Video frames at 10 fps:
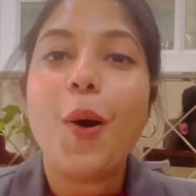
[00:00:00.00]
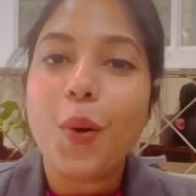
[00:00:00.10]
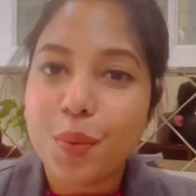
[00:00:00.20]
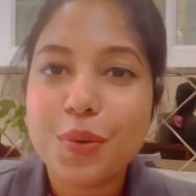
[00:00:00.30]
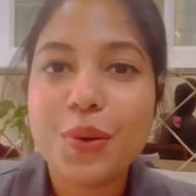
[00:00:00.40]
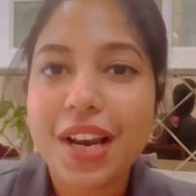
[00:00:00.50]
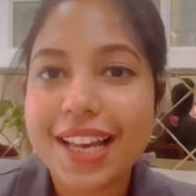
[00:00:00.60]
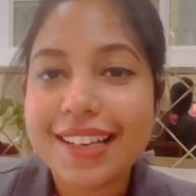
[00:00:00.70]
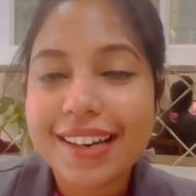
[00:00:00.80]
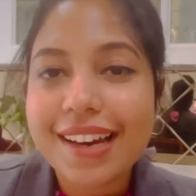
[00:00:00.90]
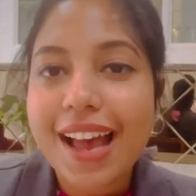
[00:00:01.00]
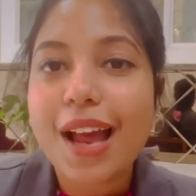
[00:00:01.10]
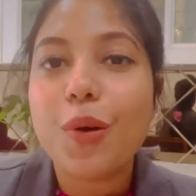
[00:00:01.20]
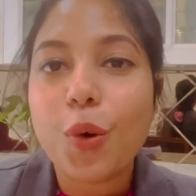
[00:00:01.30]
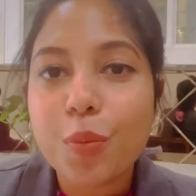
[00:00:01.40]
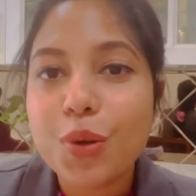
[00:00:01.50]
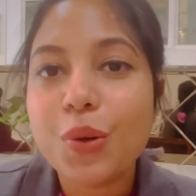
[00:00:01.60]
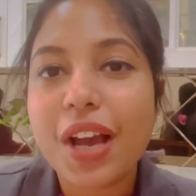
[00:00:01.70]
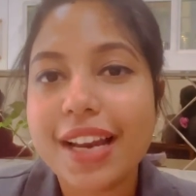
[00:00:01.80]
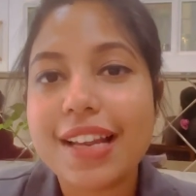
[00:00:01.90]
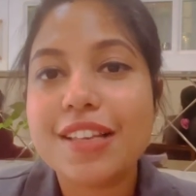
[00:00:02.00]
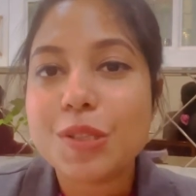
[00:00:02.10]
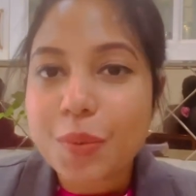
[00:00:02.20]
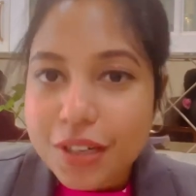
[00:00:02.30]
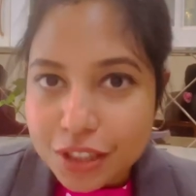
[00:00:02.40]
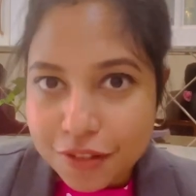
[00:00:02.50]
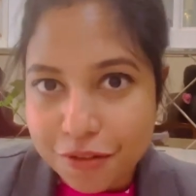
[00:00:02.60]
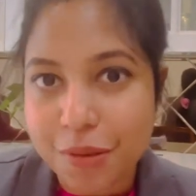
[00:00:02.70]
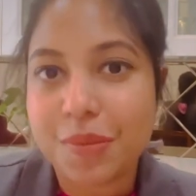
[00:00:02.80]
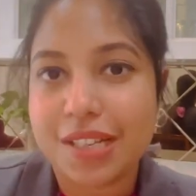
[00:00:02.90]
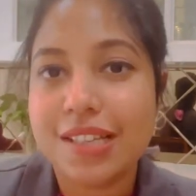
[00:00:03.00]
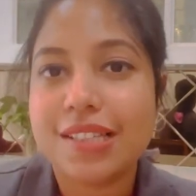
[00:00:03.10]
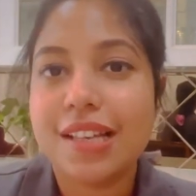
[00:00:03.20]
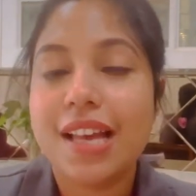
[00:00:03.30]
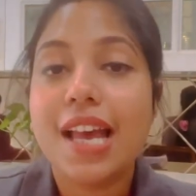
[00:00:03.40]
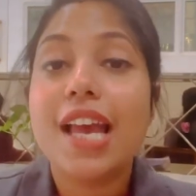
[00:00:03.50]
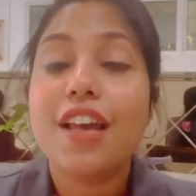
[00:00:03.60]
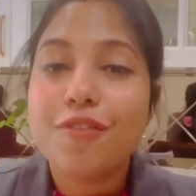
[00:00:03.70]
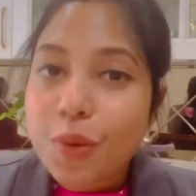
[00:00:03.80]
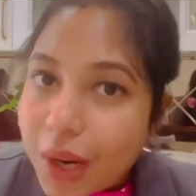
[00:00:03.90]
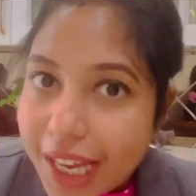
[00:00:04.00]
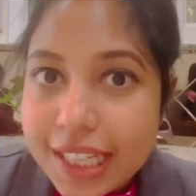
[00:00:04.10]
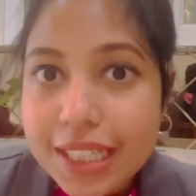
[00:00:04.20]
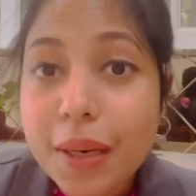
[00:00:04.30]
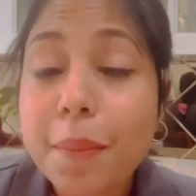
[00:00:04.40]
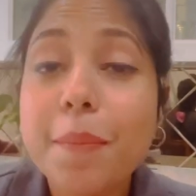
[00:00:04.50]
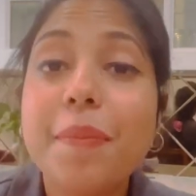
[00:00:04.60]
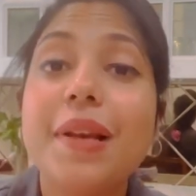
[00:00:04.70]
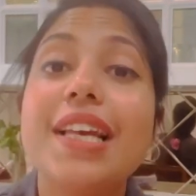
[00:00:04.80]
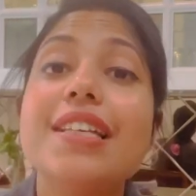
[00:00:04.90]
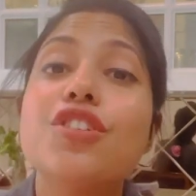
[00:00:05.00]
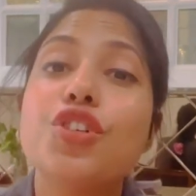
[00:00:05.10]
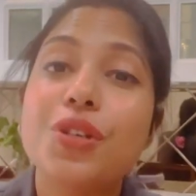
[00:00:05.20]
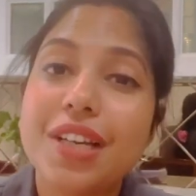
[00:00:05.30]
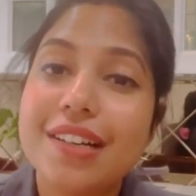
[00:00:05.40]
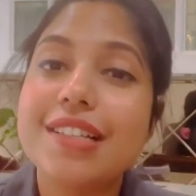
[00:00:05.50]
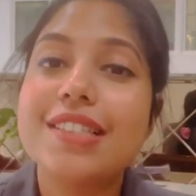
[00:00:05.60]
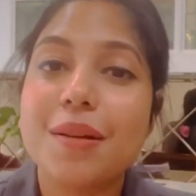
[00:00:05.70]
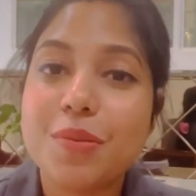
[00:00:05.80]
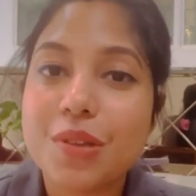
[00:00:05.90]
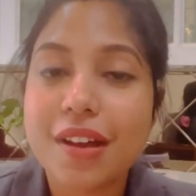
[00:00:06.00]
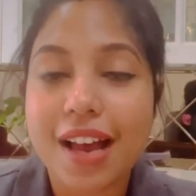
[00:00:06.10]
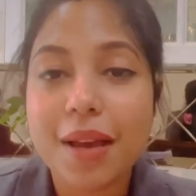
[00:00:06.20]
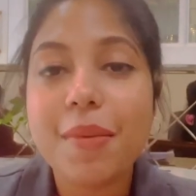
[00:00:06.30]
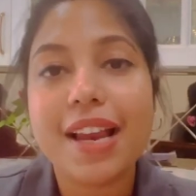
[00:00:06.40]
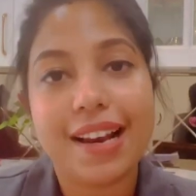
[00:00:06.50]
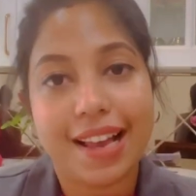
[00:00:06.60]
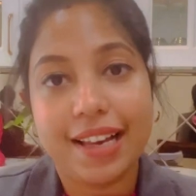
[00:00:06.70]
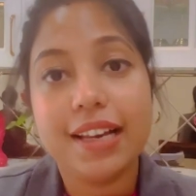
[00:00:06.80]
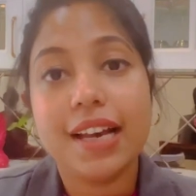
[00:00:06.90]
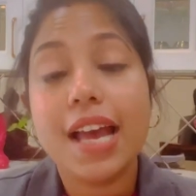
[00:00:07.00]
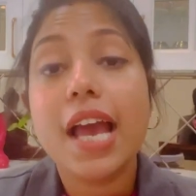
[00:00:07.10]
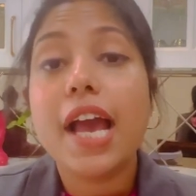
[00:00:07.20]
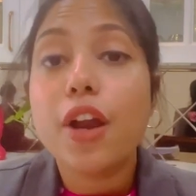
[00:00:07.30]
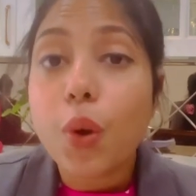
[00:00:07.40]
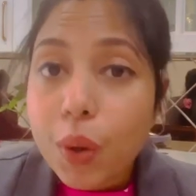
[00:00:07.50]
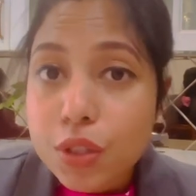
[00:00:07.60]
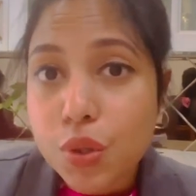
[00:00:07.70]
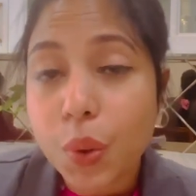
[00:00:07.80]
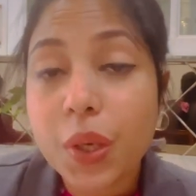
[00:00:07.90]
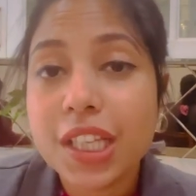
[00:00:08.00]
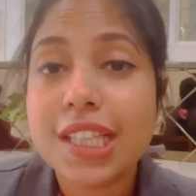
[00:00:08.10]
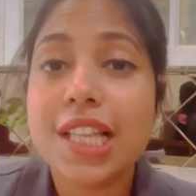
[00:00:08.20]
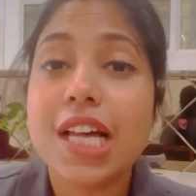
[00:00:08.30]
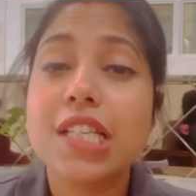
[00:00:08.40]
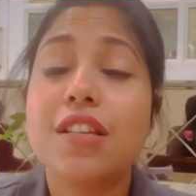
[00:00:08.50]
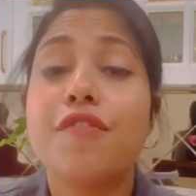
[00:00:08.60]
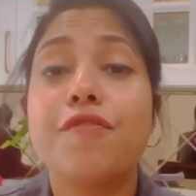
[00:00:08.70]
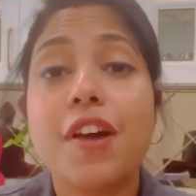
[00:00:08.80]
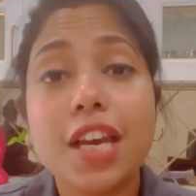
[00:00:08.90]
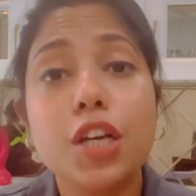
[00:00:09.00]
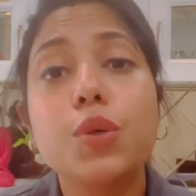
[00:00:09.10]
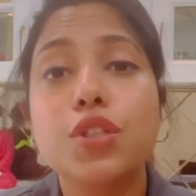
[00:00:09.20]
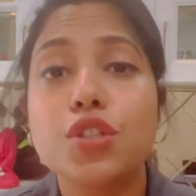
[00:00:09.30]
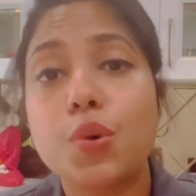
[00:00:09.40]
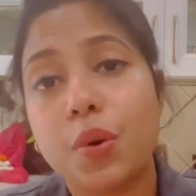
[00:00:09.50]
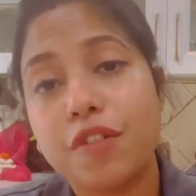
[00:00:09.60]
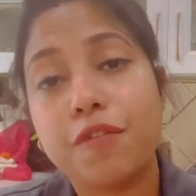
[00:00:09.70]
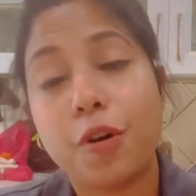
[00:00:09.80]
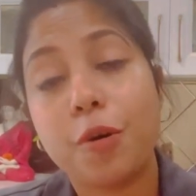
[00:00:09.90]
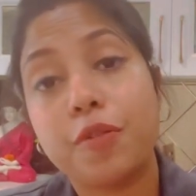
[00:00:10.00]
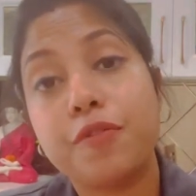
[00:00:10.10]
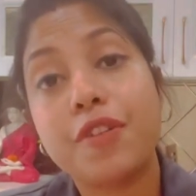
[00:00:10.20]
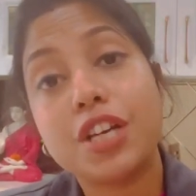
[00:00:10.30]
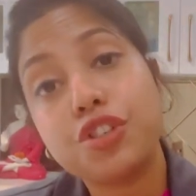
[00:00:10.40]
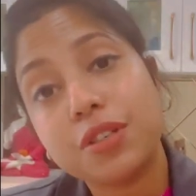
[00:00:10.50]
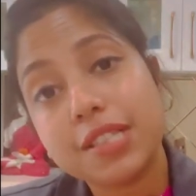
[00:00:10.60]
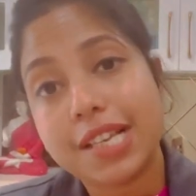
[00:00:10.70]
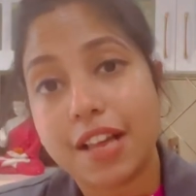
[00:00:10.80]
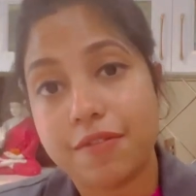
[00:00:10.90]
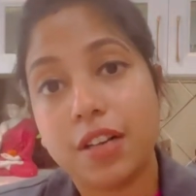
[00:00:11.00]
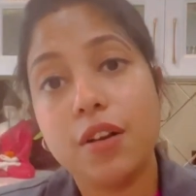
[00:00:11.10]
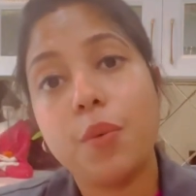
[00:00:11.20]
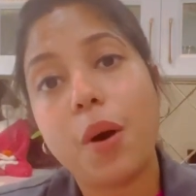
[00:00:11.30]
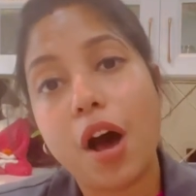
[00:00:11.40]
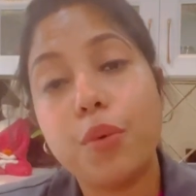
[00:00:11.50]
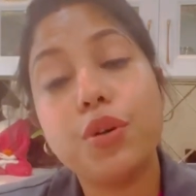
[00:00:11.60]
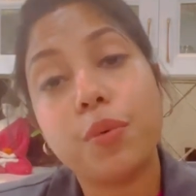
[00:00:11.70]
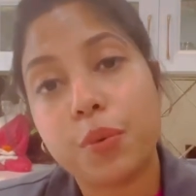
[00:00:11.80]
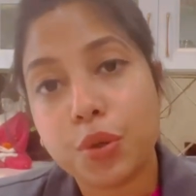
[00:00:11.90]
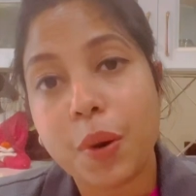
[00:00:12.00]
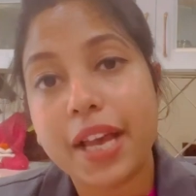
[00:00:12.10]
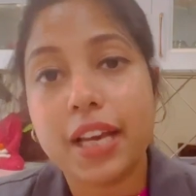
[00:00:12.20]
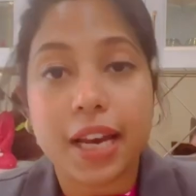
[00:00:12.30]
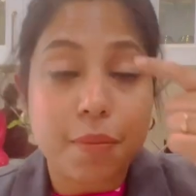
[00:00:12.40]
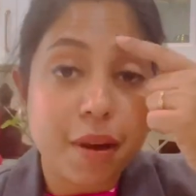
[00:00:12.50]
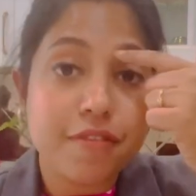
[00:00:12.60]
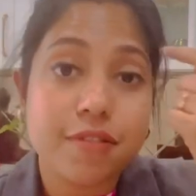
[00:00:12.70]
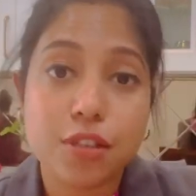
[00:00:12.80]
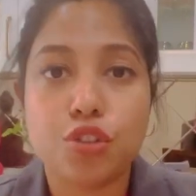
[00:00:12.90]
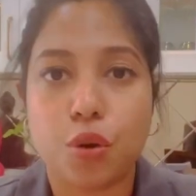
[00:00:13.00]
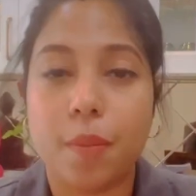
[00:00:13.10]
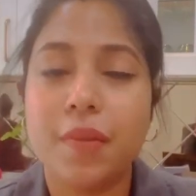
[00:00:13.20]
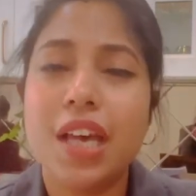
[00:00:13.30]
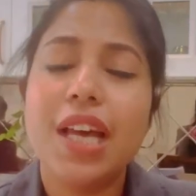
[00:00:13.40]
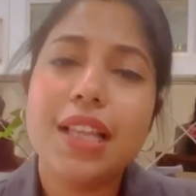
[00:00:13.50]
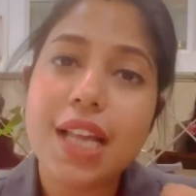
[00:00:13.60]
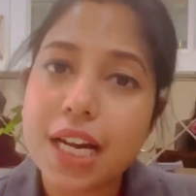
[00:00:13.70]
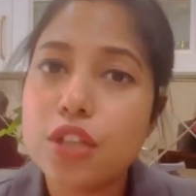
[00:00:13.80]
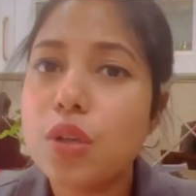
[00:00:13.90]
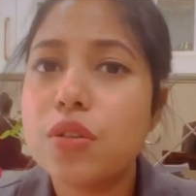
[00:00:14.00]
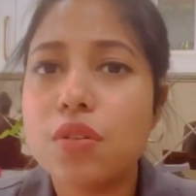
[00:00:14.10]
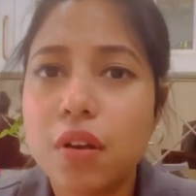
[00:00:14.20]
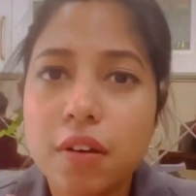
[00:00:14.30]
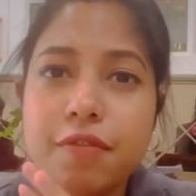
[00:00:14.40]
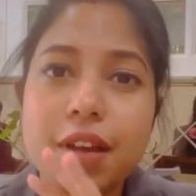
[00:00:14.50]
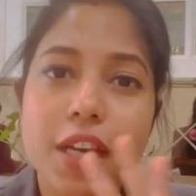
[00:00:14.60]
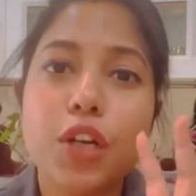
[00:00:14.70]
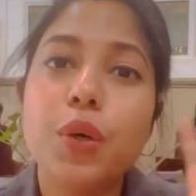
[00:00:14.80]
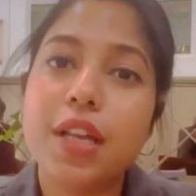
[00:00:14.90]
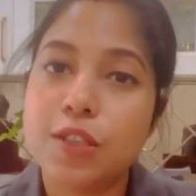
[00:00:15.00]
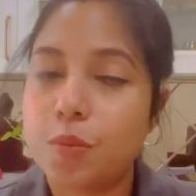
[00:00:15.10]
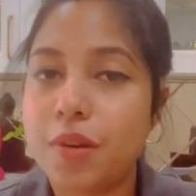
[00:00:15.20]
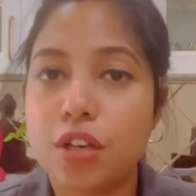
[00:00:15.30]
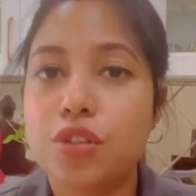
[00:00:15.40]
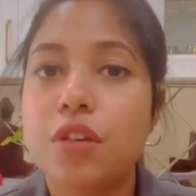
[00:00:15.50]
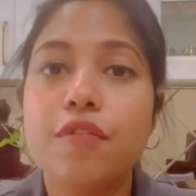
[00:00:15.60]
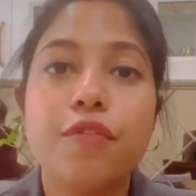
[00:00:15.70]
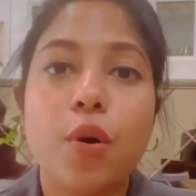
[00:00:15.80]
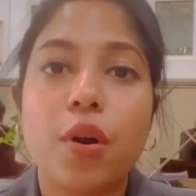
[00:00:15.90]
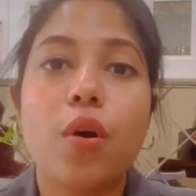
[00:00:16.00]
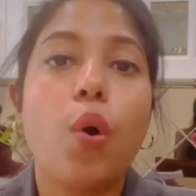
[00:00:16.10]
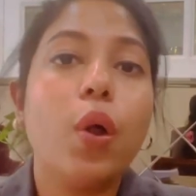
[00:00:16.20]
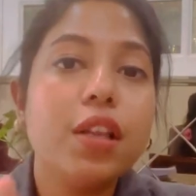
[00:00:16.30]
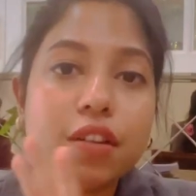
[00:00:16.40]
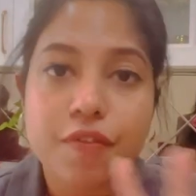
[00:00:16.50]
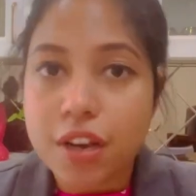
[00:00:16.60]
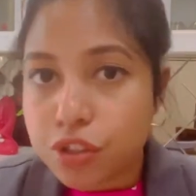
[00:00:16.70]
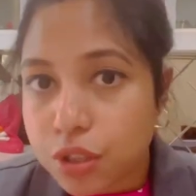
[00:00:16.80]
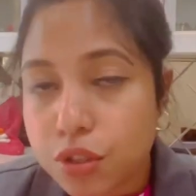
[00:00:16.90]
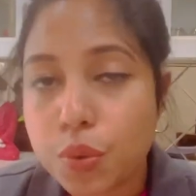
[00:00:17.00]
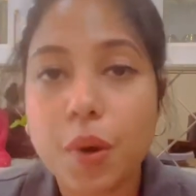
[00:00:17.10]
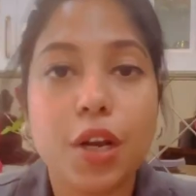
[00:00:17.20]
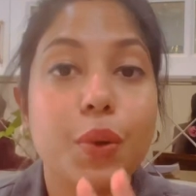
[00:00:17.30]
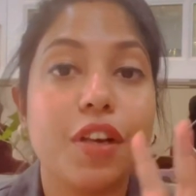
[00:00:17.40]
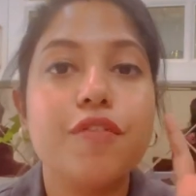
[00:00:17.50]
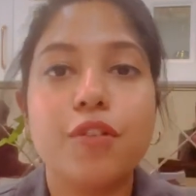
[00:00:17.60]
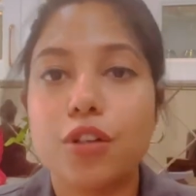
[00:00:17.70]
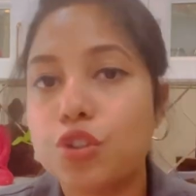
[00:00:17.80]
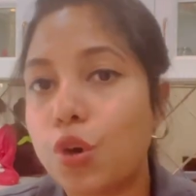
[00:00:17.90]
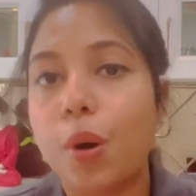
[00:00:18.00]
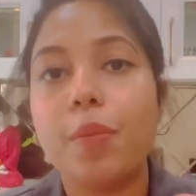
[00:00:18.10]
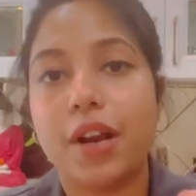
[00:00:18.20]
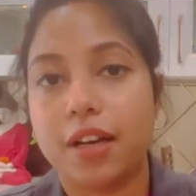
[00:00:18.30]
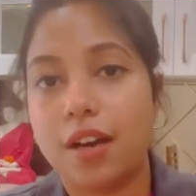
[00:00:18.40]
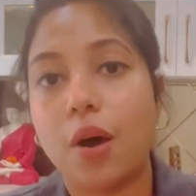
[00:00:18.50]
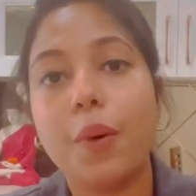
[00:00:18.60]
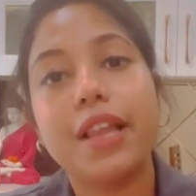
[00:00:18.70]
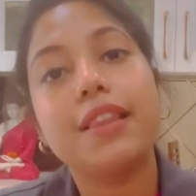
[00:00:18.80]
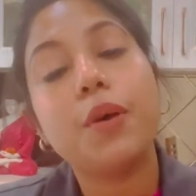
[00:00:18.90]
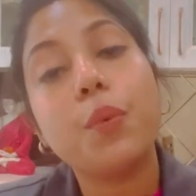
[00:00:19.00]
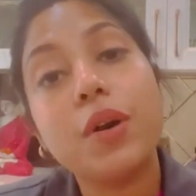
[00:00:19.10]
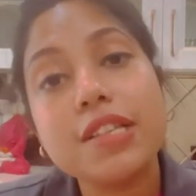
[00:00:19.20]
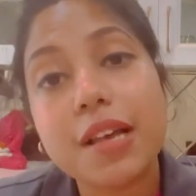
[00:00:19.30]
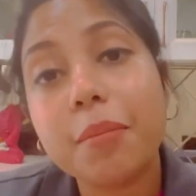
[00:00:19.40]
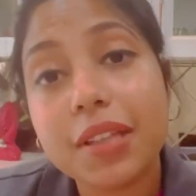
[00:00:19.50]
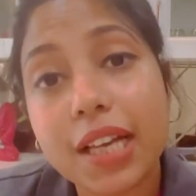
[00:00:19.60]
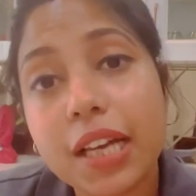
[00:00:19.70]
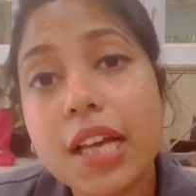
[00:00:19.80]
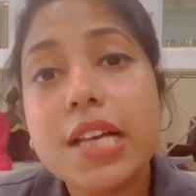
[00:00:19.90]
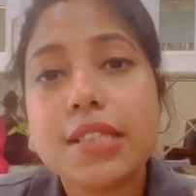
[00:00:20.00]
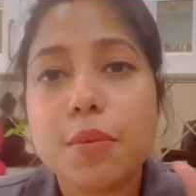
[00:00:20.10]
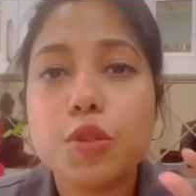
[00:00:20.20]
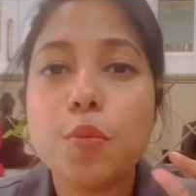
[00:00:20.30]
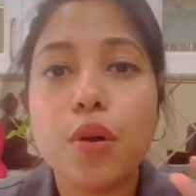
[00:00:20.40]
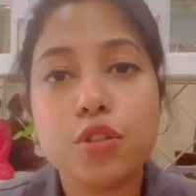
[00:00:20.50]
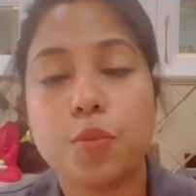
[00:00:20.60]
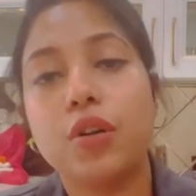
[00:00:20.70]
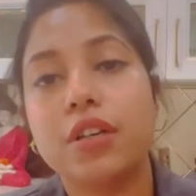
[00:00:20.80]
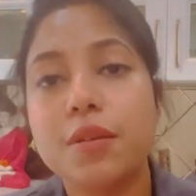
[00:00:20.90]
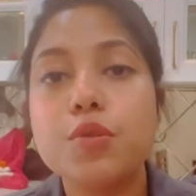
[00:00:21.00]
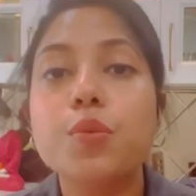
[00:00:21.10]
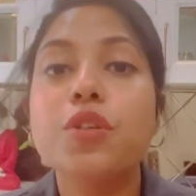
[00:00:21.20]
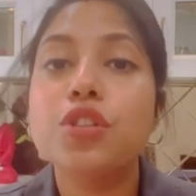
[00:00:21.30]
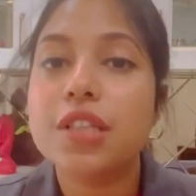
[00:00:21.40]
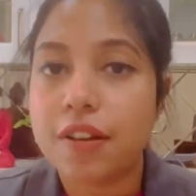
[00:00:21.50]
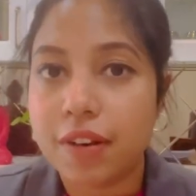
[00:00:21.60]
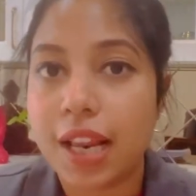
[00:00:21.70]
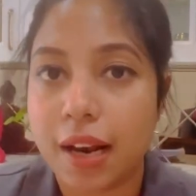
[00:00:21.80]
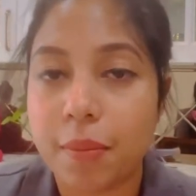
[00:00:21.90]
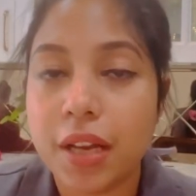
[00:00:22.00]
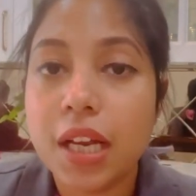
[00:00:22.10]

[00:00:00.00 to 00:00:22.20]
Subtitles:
Hope you like it and hope you get inspiration from this. If you like it, please share, subscribe and like. And also, there is a very good story for freshers level. How do I get my first job? That is also a very good inspiration for all the freshers who are looking for a job right now and they want something, some small tips which they will help.